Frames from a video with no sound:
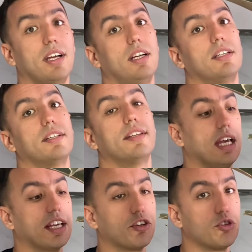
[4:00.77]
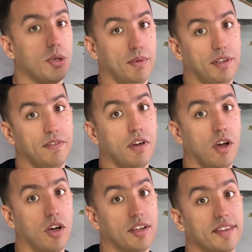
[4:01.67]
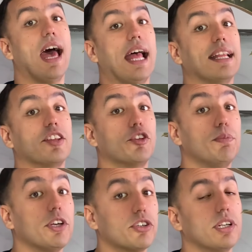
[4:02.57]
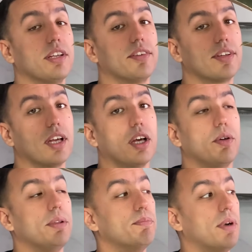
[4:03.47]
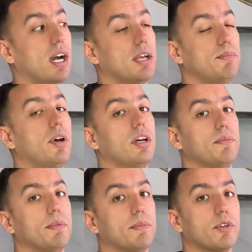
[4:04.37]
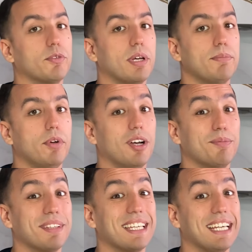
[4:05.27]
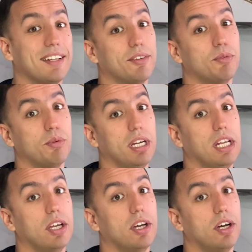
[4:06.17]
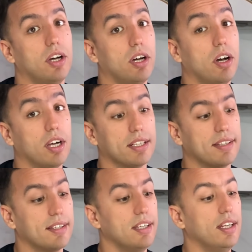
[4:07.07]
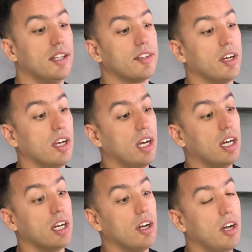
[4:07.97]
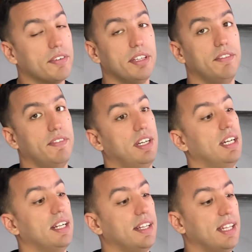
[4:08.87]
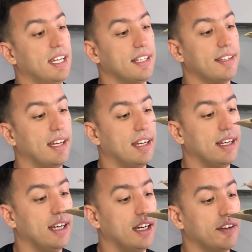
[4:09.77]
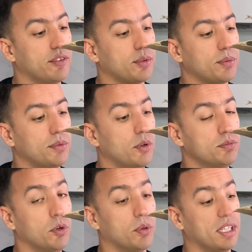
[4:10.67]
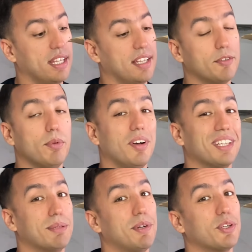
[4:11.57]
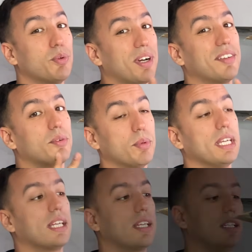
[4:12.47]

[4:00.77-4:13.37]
out extremely fast, and especially so in my apartment because my apartment gets really hot. So I often find that I have to water this plant about twice a week.